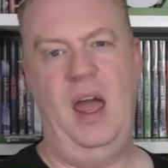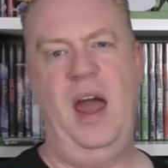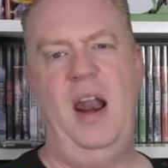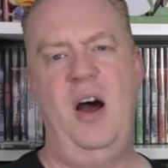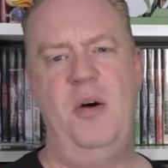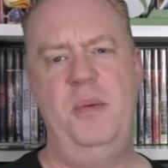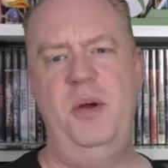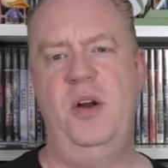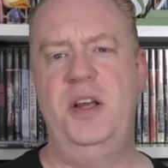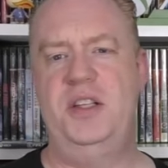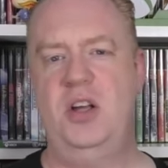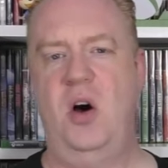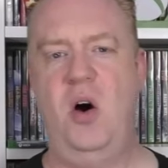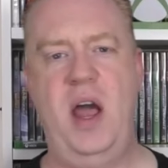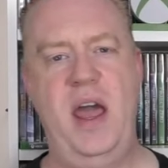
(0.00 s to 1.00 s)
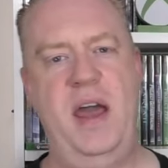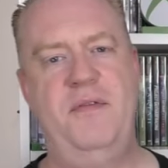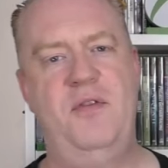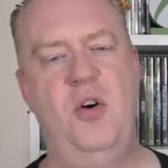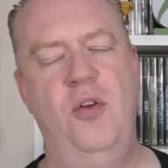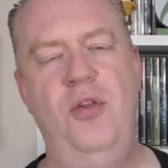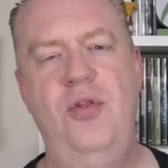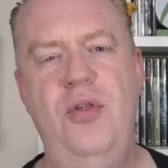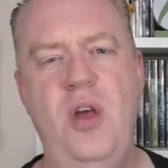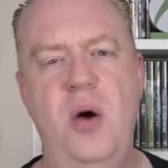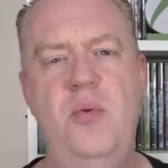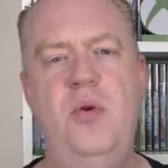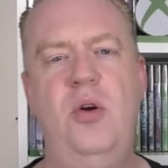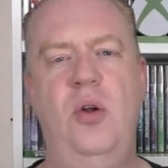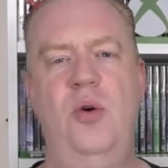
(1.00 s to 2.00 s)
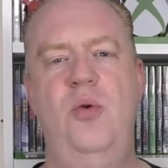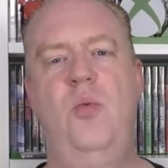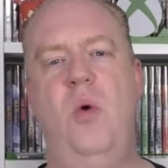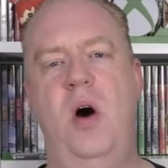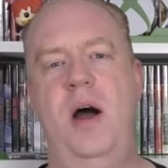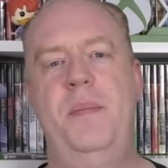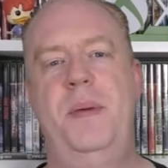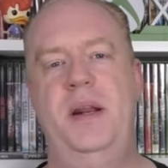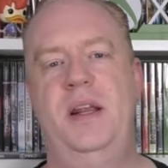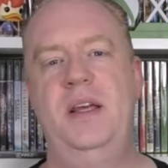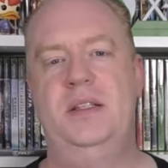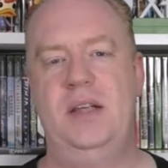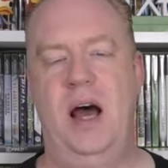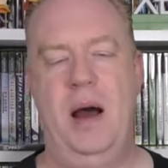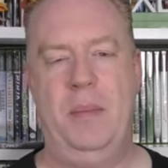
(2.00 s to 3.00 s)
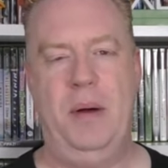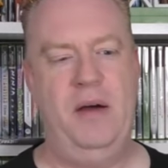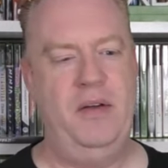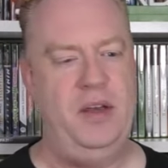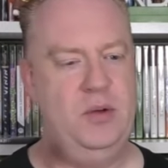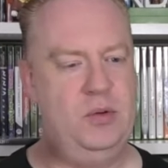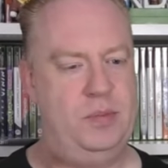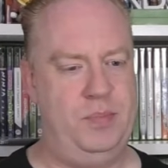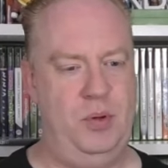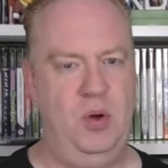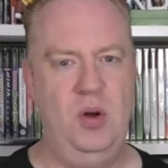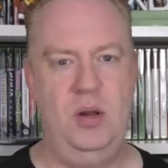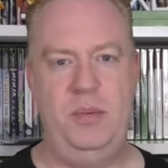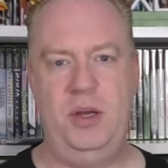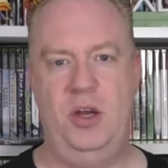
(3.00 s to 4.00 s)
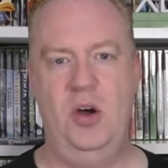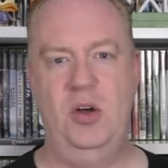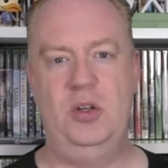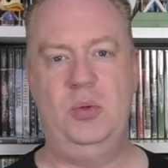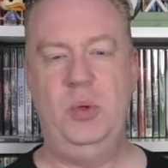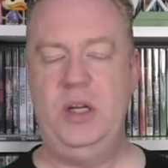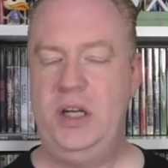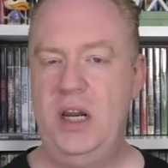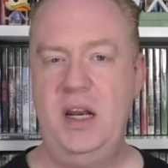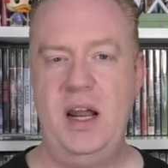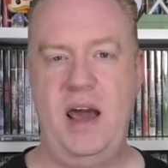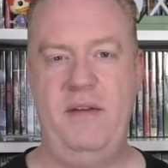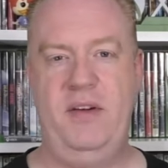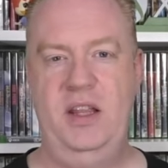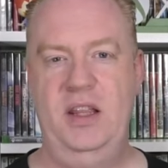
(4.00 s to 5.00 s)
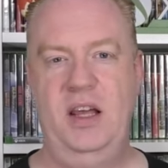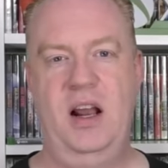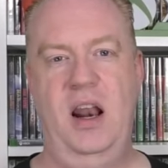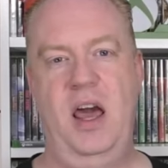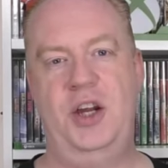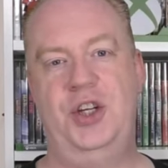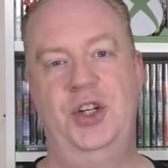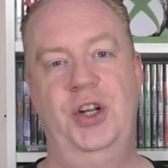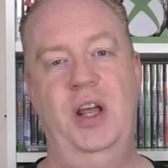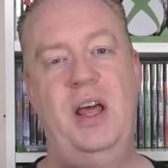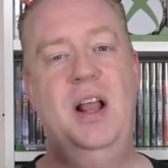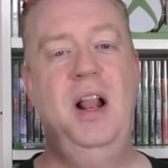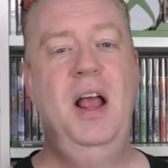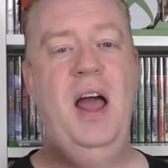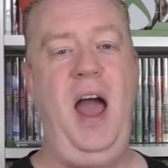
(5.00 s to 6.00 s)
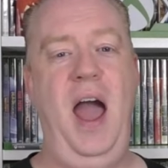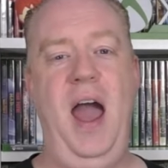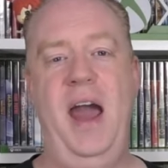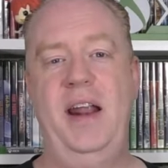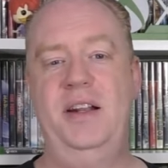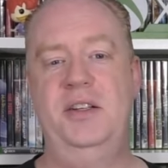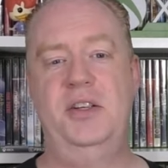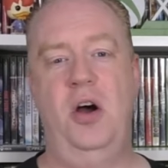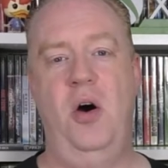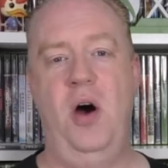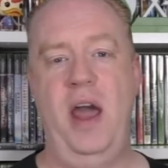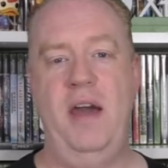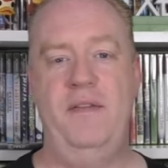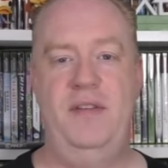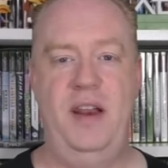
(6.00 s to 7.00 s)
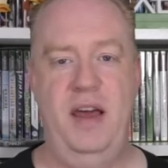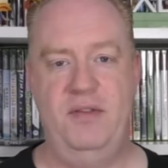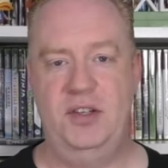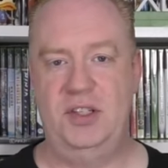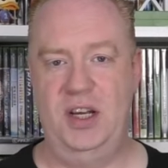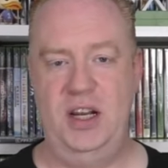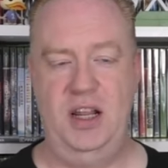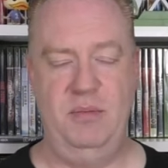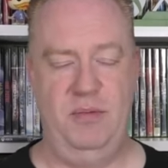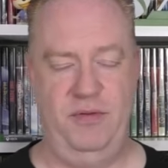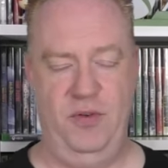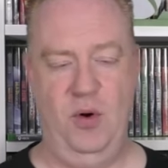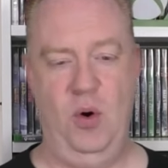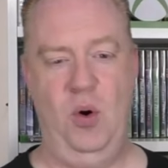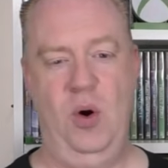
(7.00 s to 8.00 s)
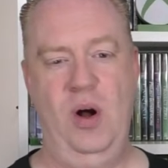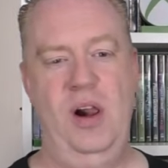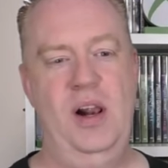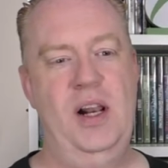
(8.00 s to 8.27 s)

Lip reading: and I'll be honest, I have got no clue why I picked this up. I mean, it was purely because we didn't have it in the collection and I have never seen it before.